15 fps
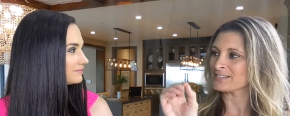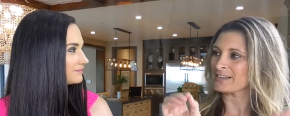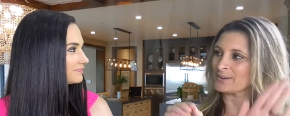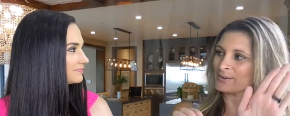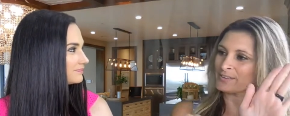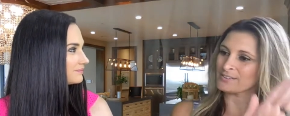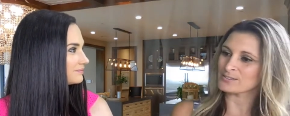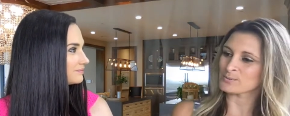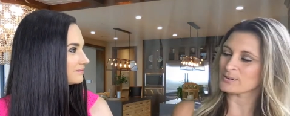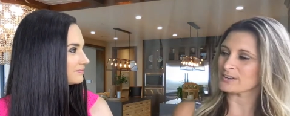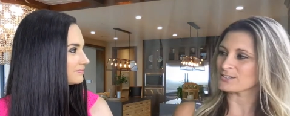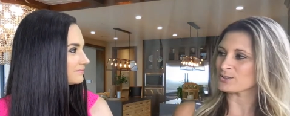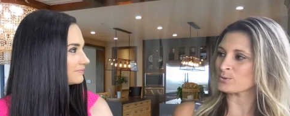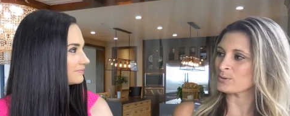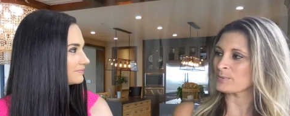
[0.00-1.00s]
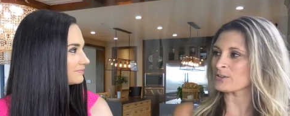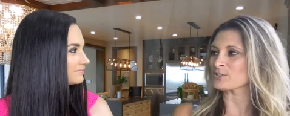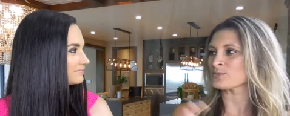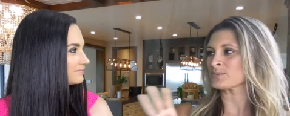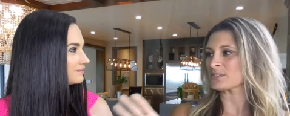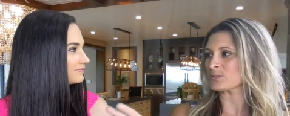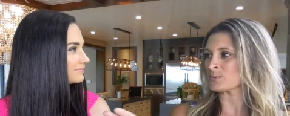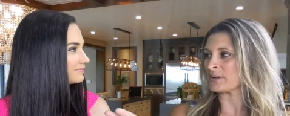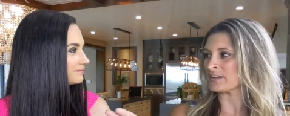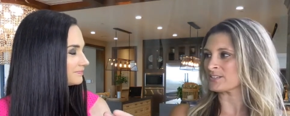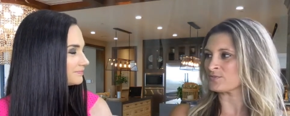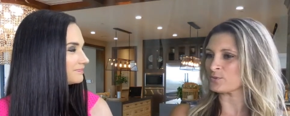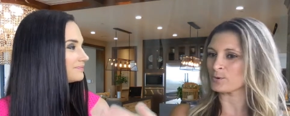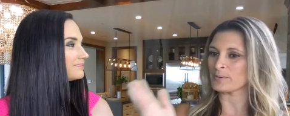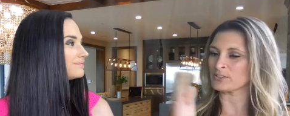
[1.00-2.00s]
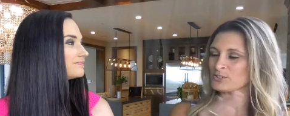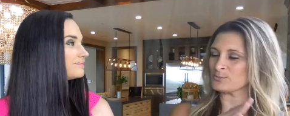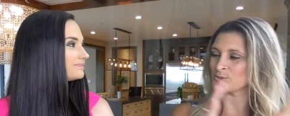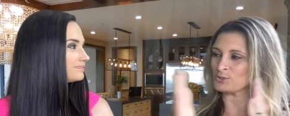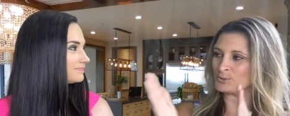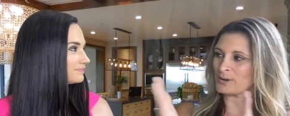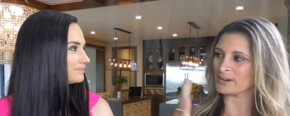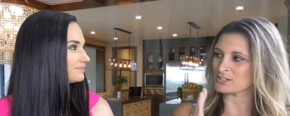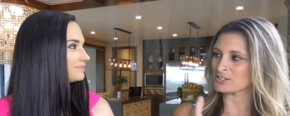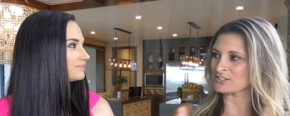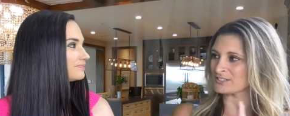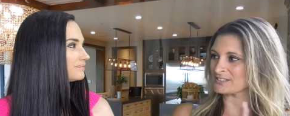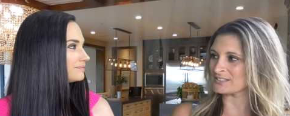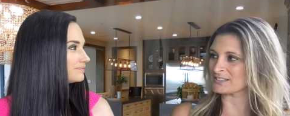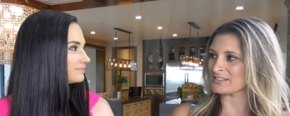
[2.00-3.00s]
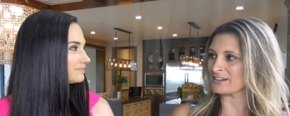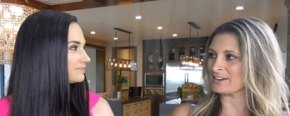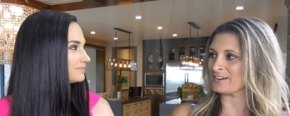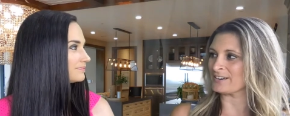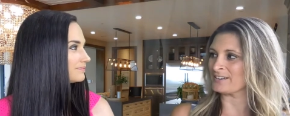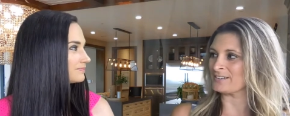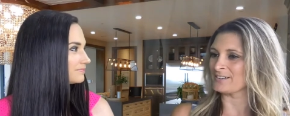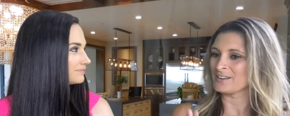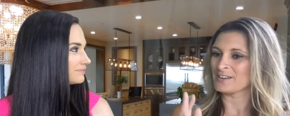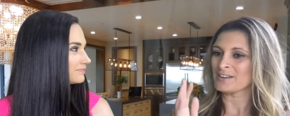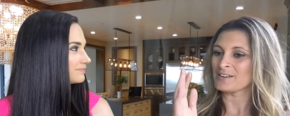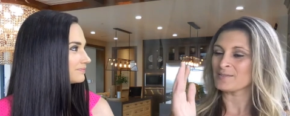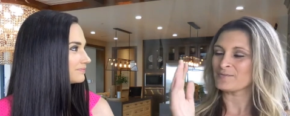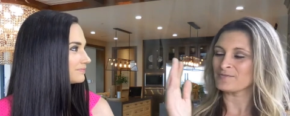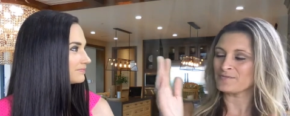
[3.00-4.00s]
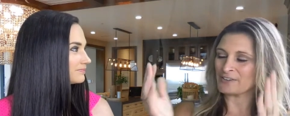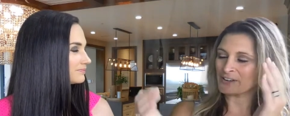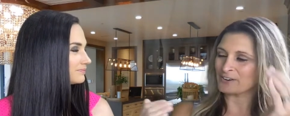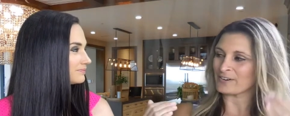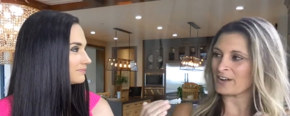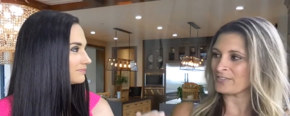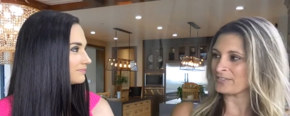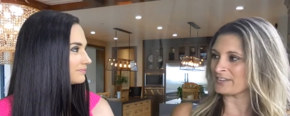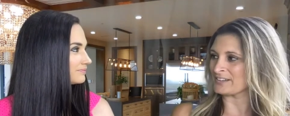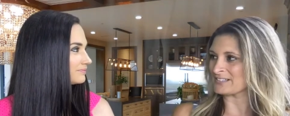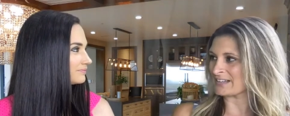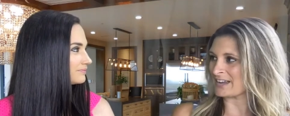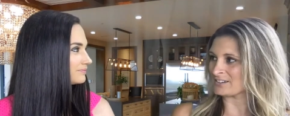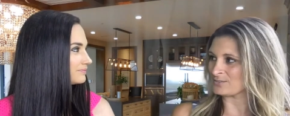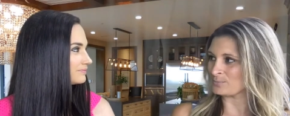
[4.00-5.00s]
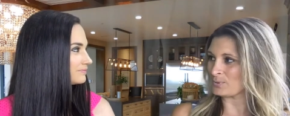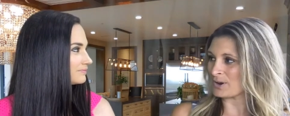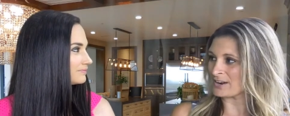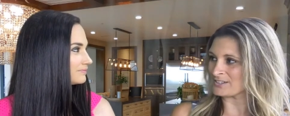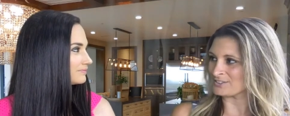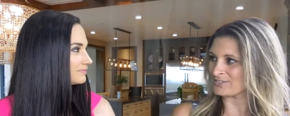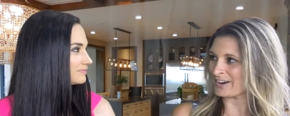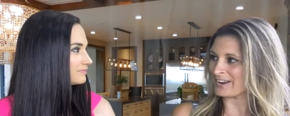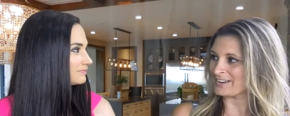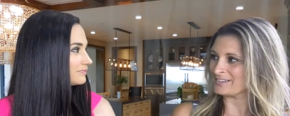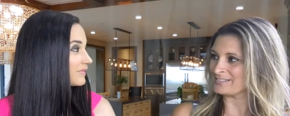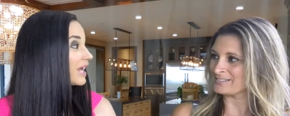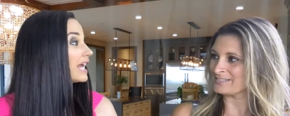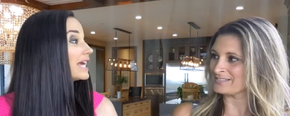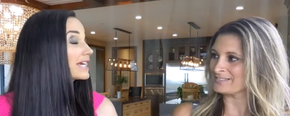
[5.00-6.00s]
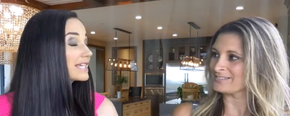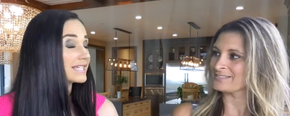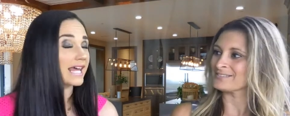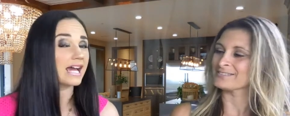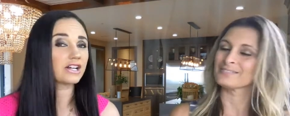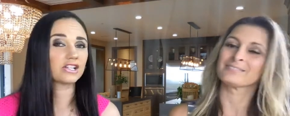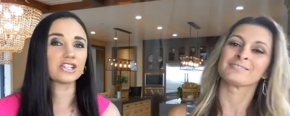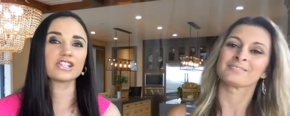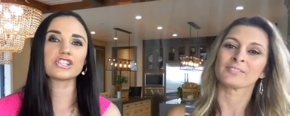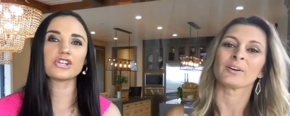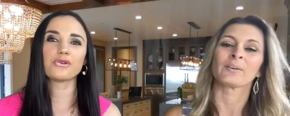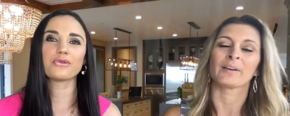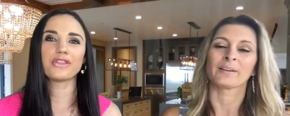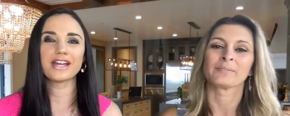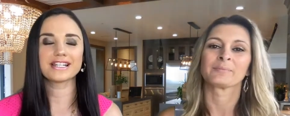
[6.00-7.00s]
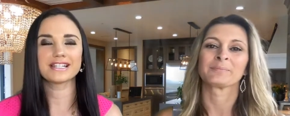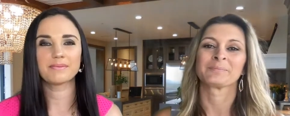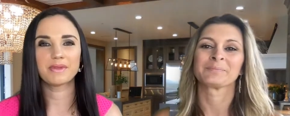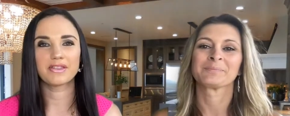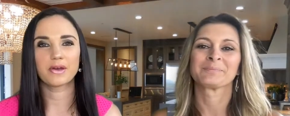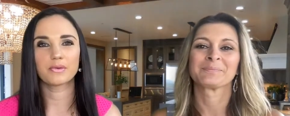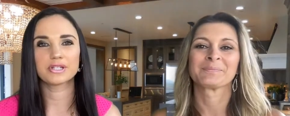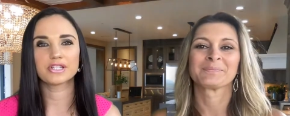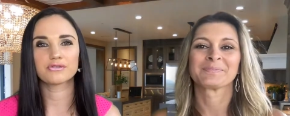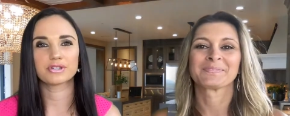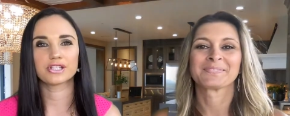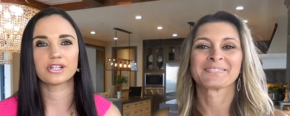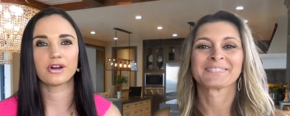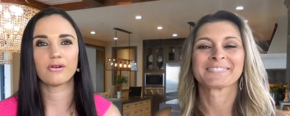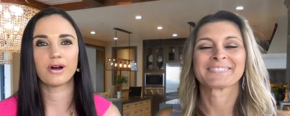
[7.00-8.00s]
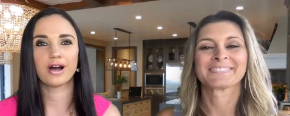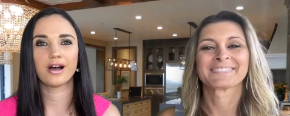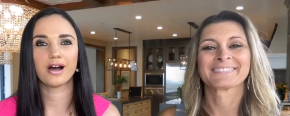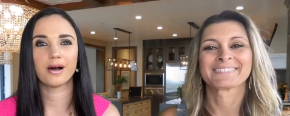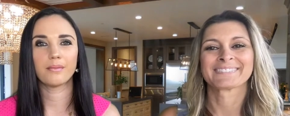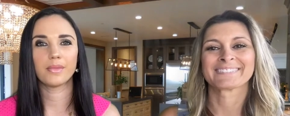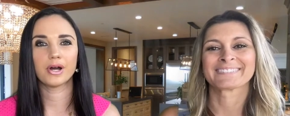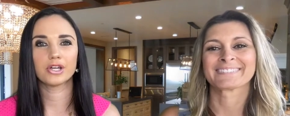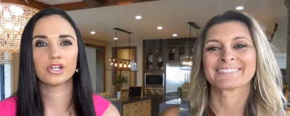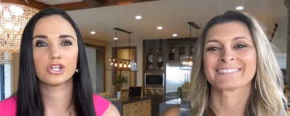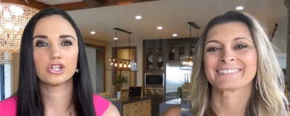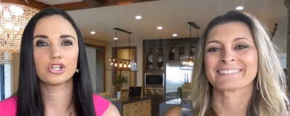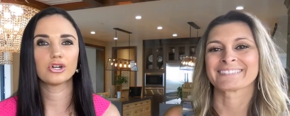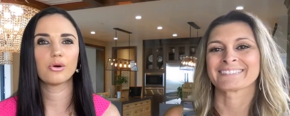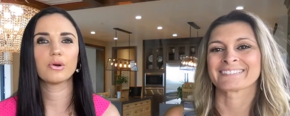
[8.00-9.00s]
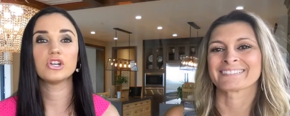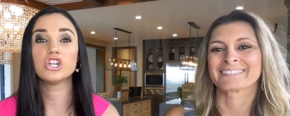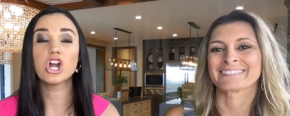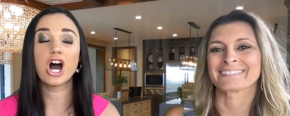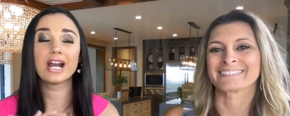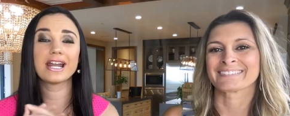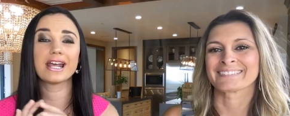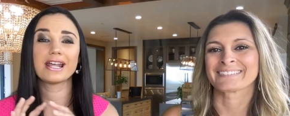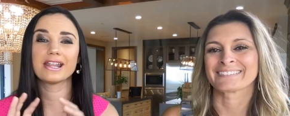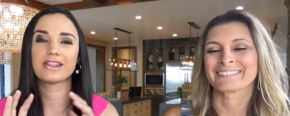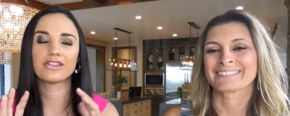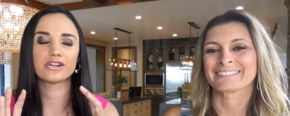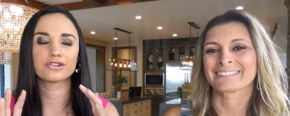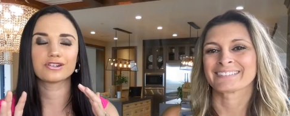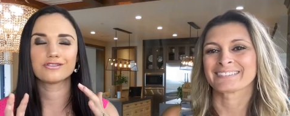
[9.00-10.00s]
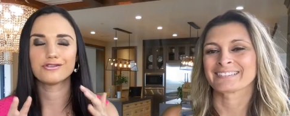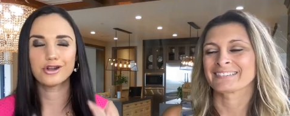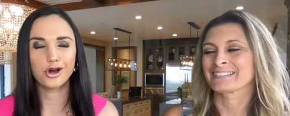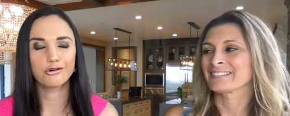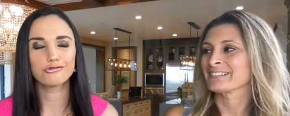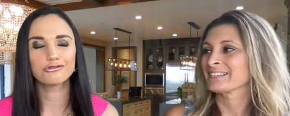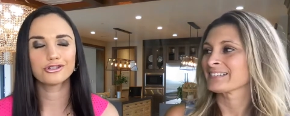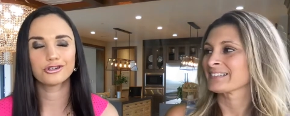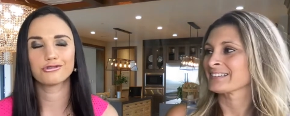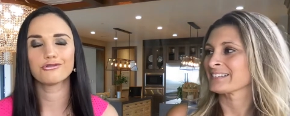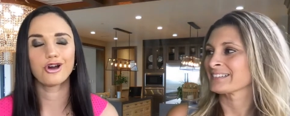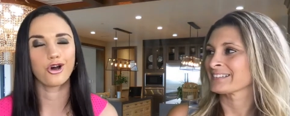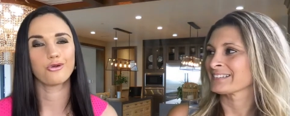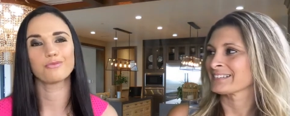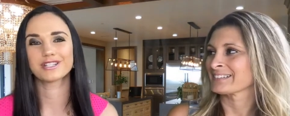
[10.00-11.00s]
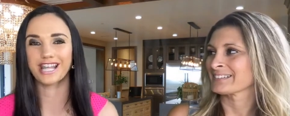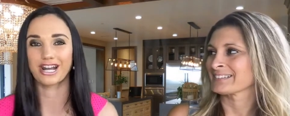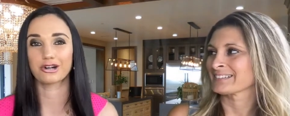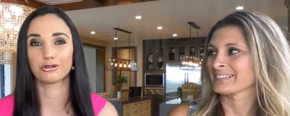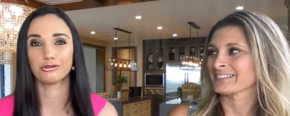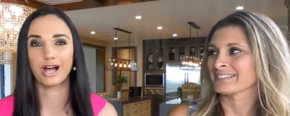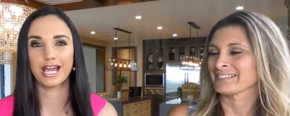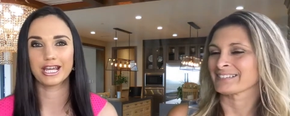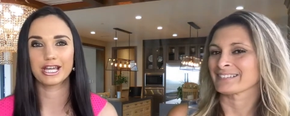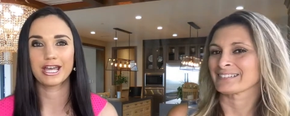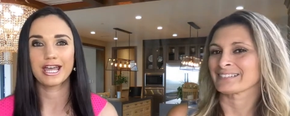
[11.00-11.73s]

Speaker 1: say, okay, this one has three bedrooms, this one has four bedrooms. You actually sit there and figure out the exact price, right?
Speaker 2: Exactly. So that's something that we do. So, um, you know, not there are no two homes that are like.